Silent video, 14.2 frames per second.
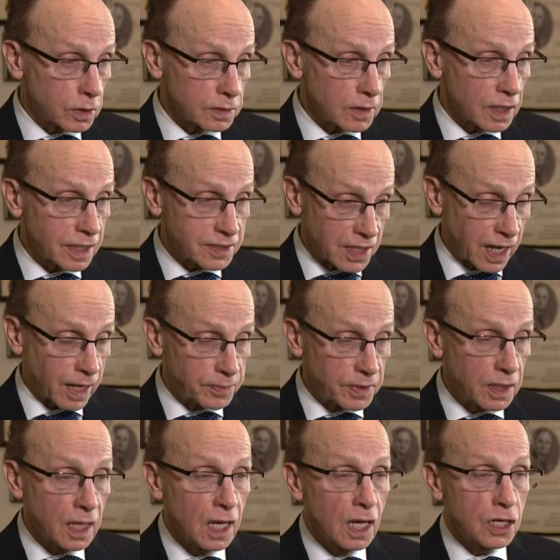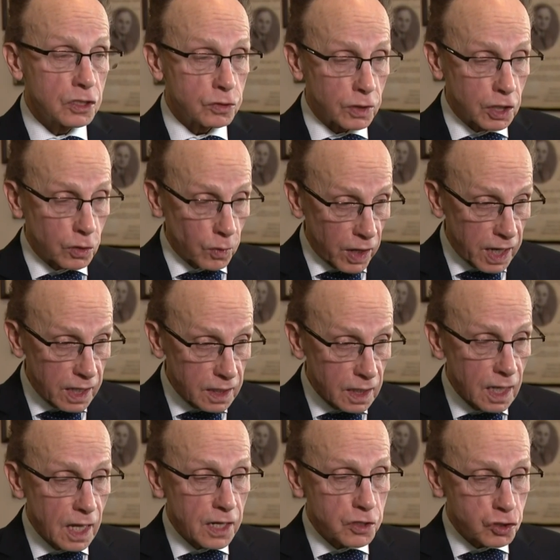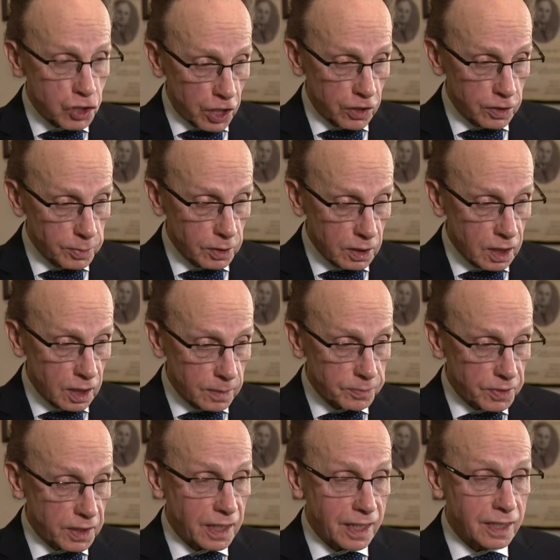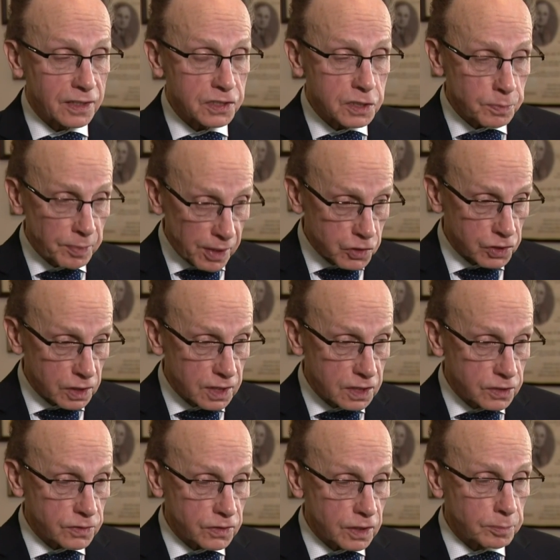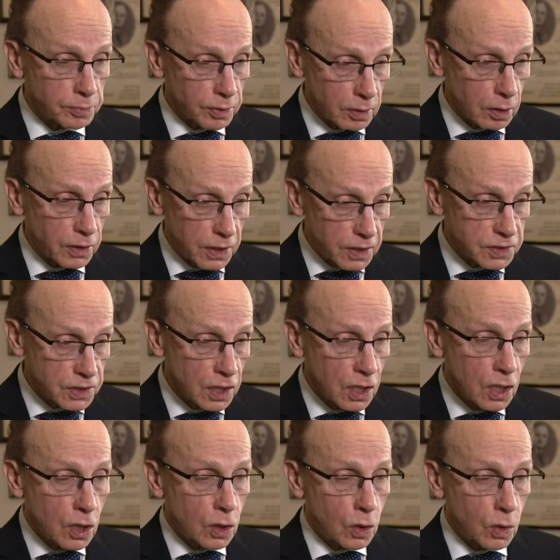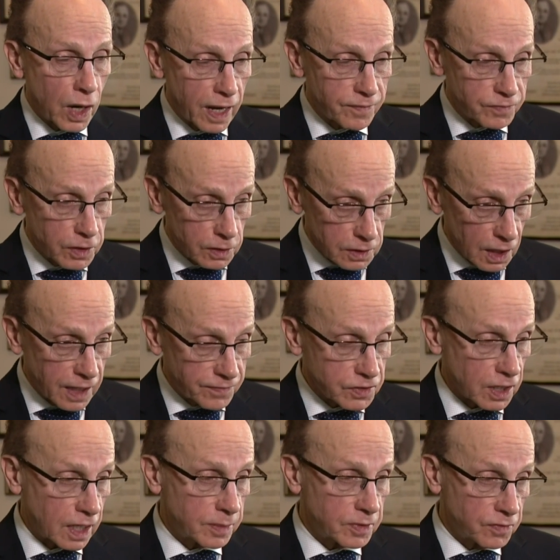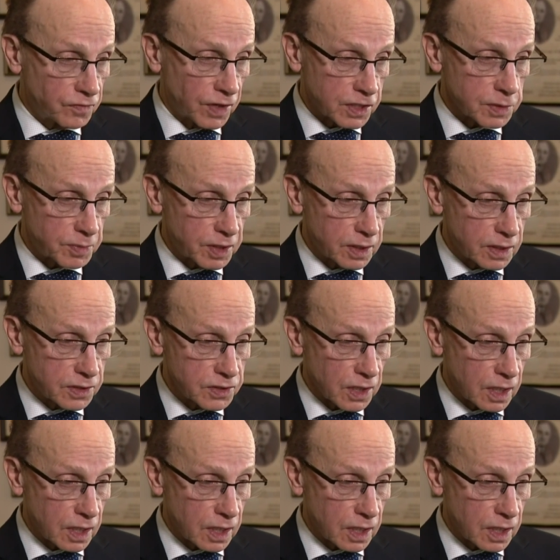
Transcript: what has happened to a great charitable company and especially to the employees who have their lifetime investment in this